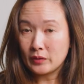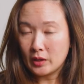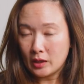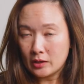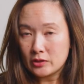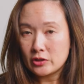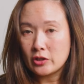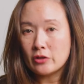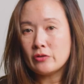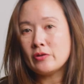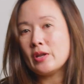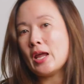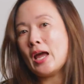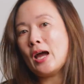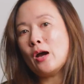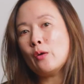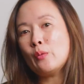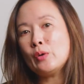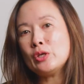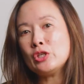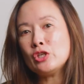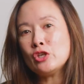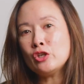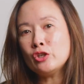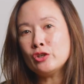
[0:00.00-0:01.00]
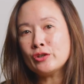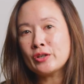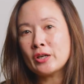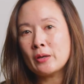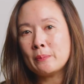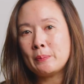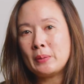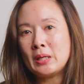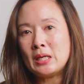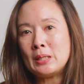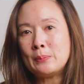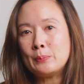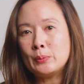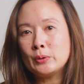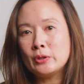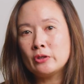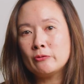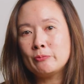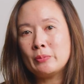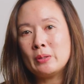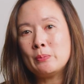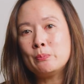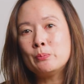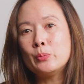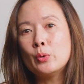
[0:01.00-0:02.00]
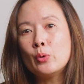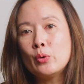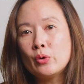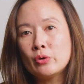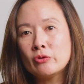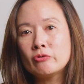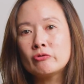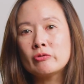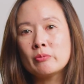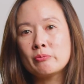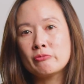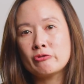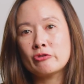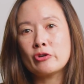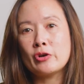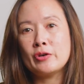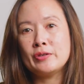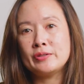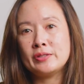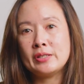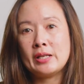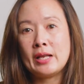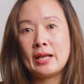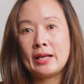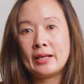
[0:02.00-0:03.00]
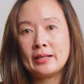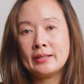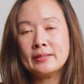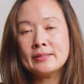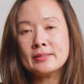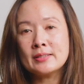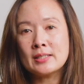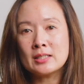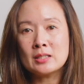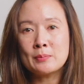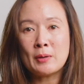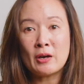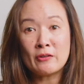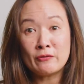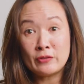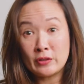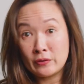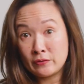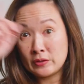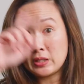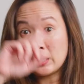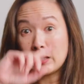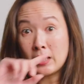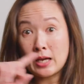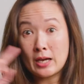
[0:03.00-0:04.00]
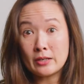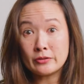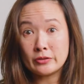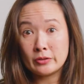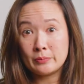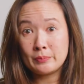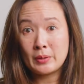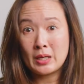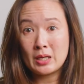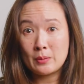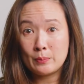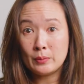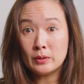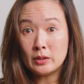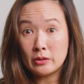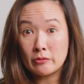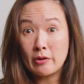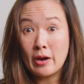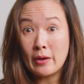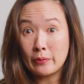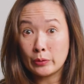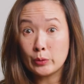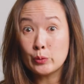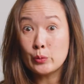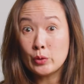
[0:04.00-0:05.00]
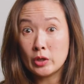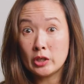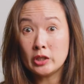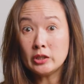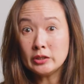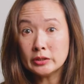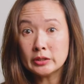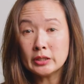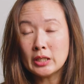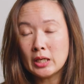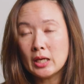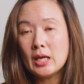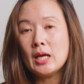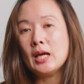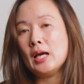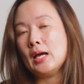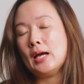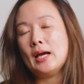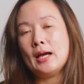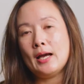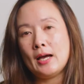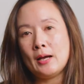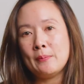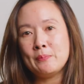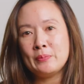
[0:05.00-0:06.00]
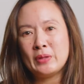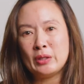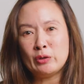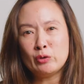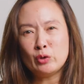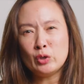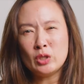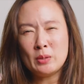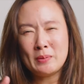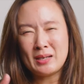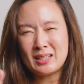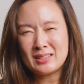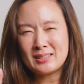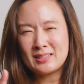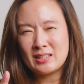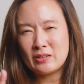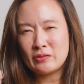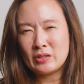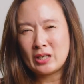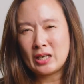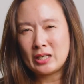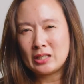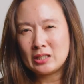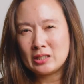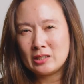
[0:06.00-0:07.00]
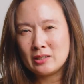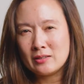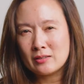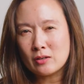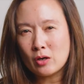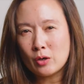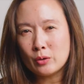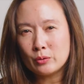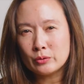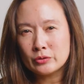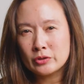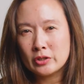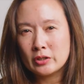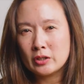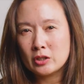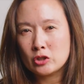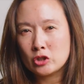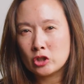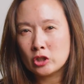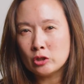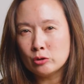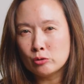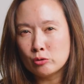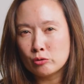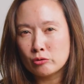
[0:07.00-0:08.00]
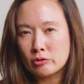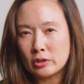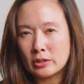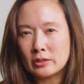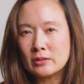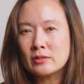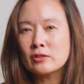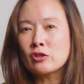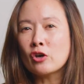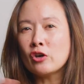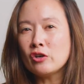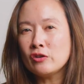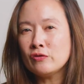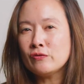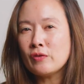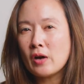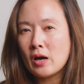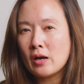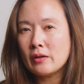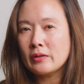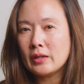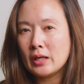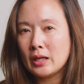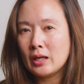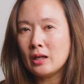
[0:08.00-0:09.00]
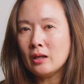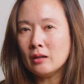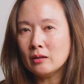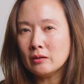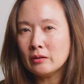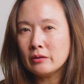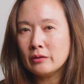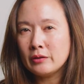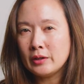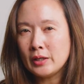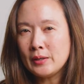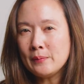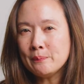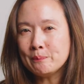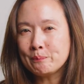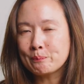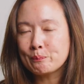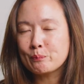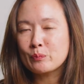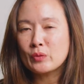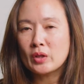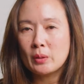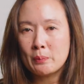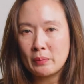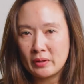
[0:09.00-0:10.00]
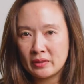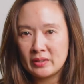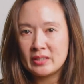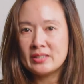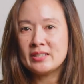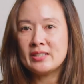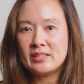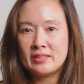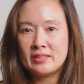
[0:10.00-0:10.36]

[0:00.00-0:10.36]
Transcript: So now when you look at people who have been born from frozen eggs, there's about 50,000 people around the world. They're all about 7, 8 years old, so they're children. So far they're healthy, but this